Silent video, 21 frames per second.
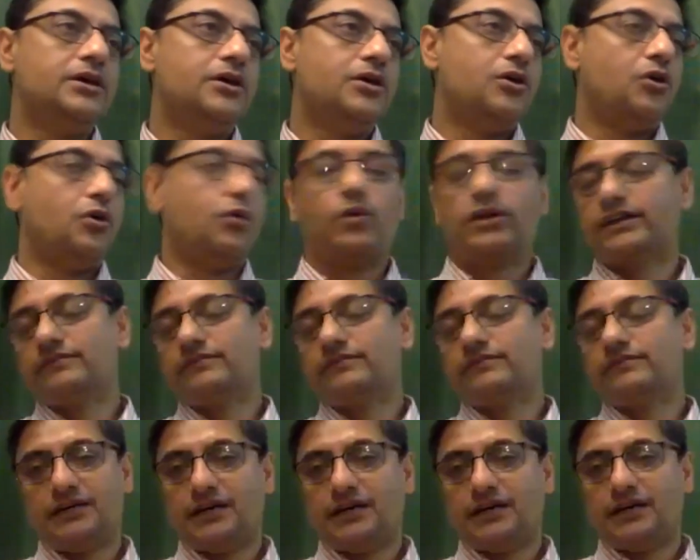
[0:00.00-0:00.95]
or
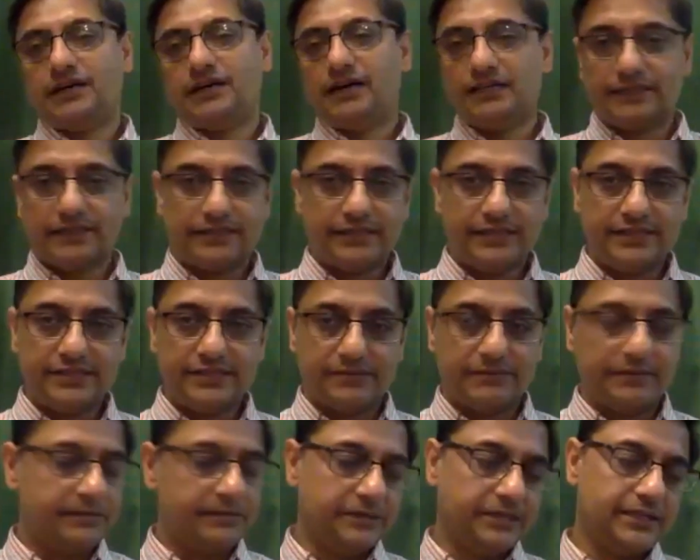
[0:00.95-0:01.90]
whatever other reason
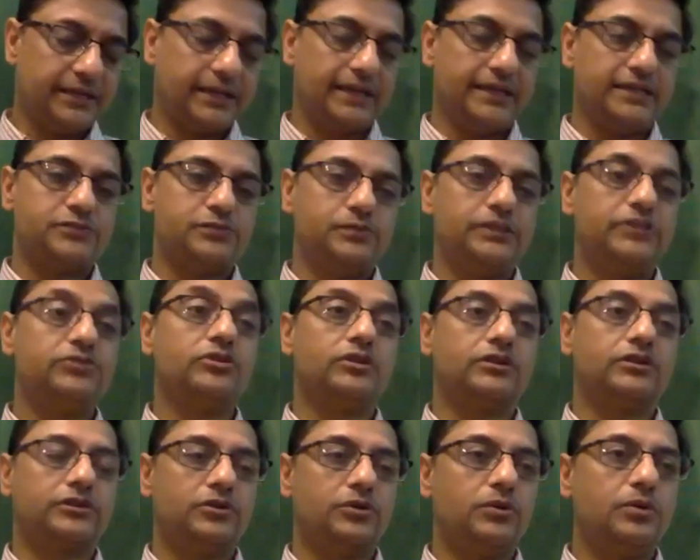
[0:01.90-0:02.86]
may be the case, we do
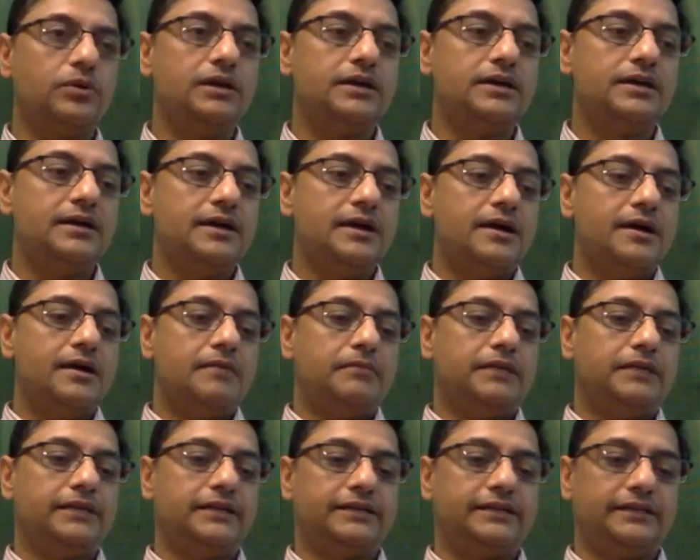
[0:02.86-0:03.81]
not know.
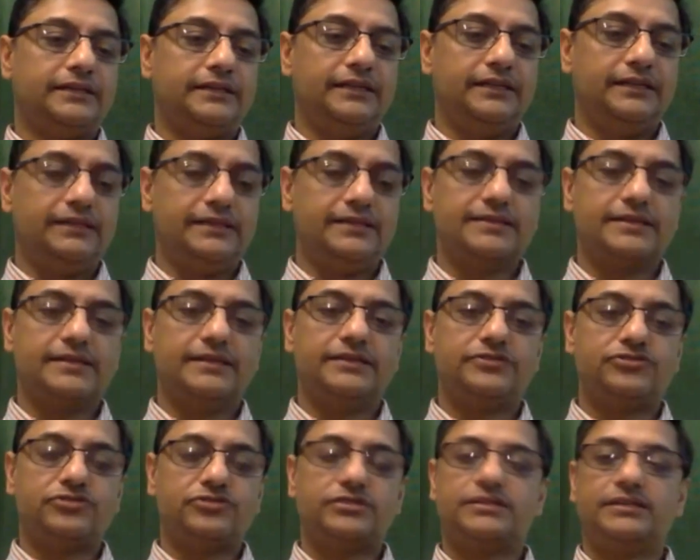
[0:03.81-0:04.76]
But it, it is an
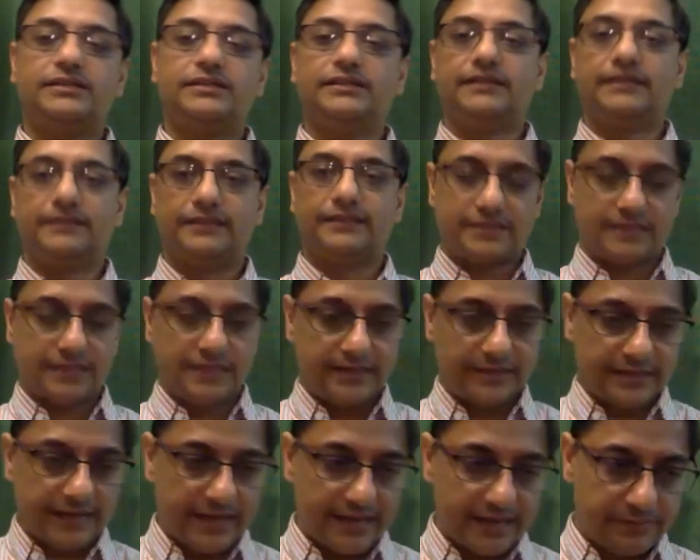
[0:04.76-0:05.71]
interesting that this
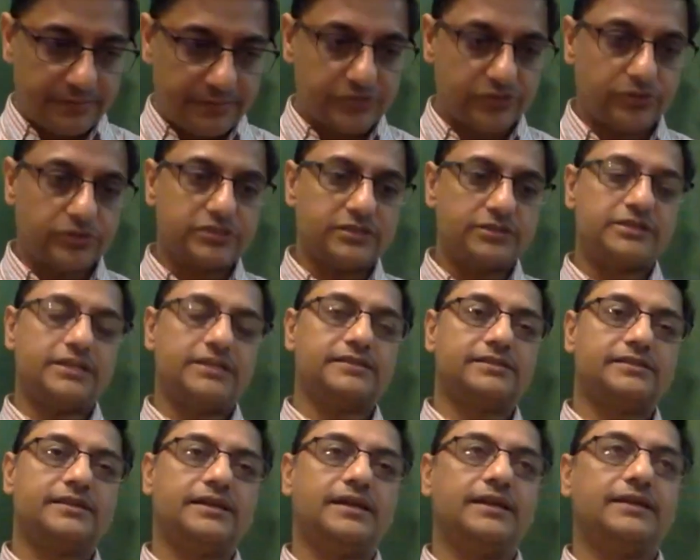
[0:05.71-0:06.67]
entire episode
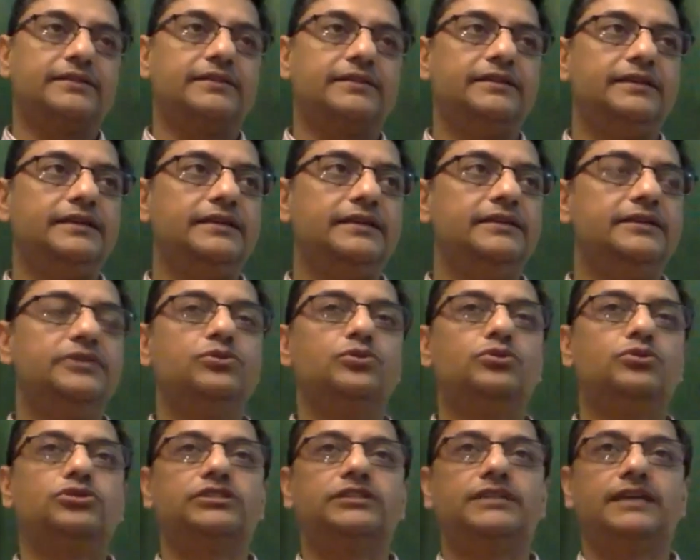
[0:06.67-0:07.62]
suggests that the Indian
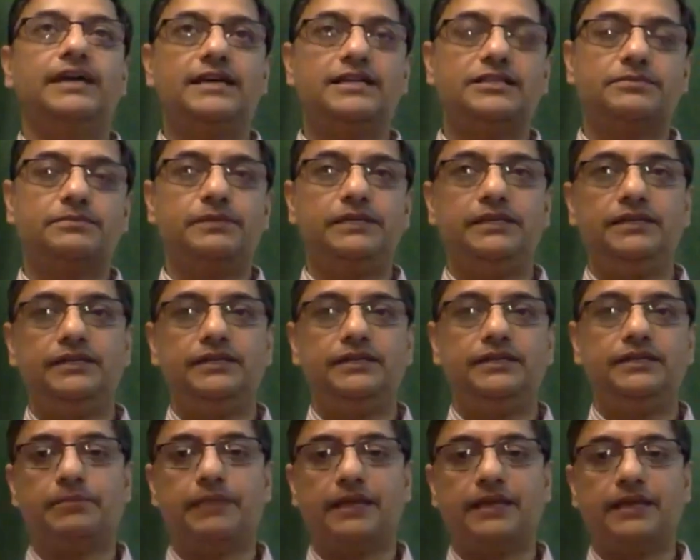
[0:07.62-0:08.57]
Ocean has been
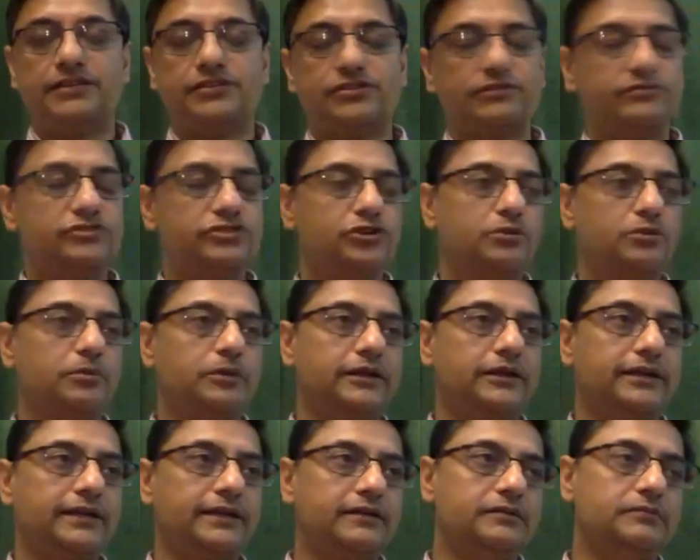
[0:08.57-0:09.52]
a place of
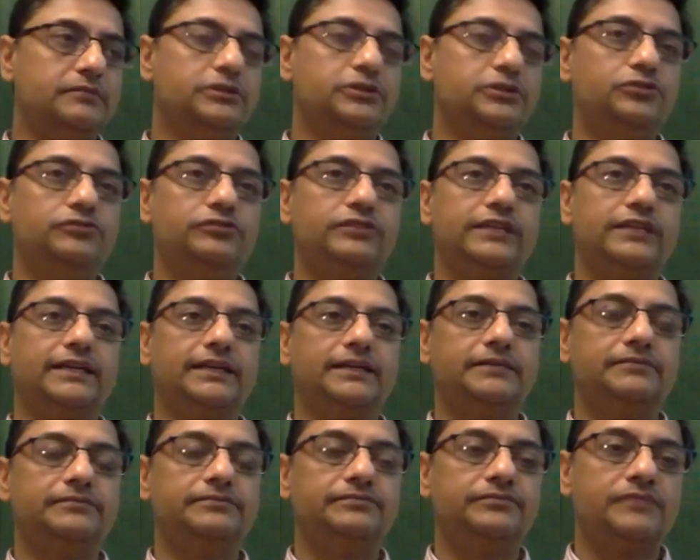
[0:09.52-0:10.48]
geopolitical maneuvering
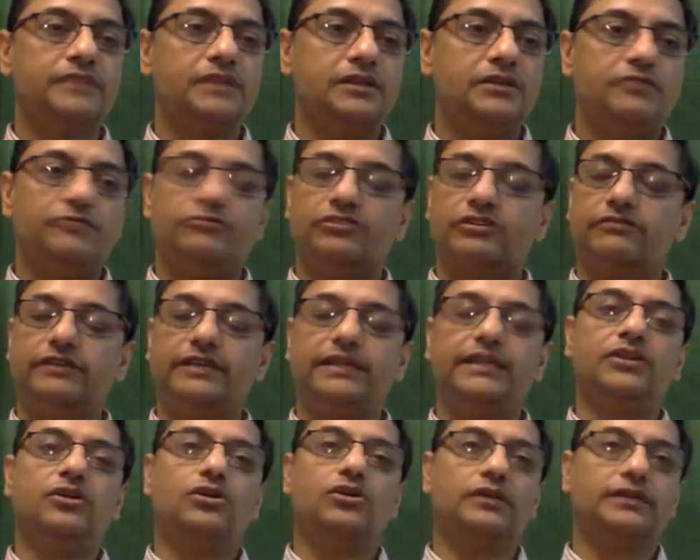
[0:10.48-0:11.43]
for a
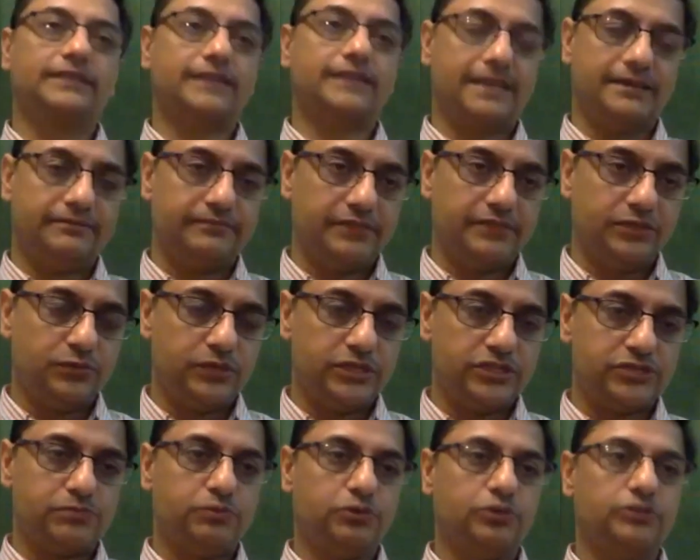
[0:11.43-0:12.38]
very long time, in
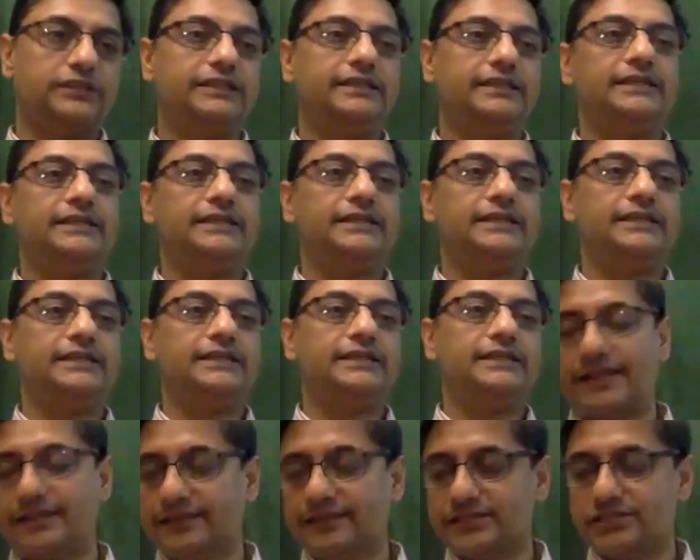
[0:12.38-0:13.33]
which both the
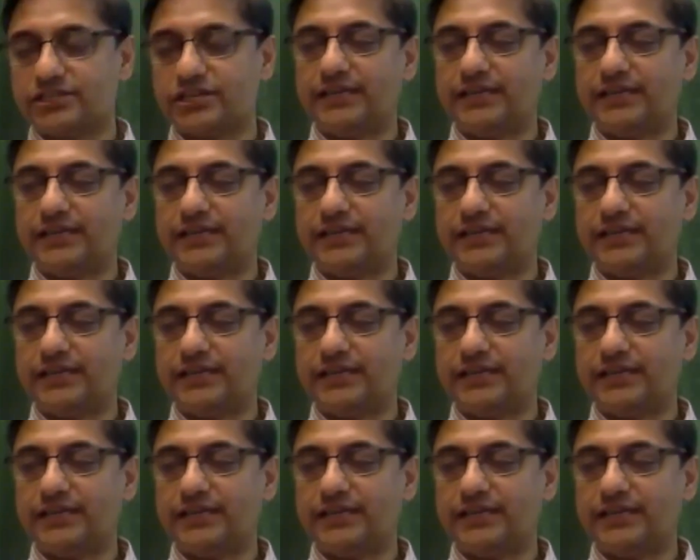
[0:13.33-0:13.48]
Indians and the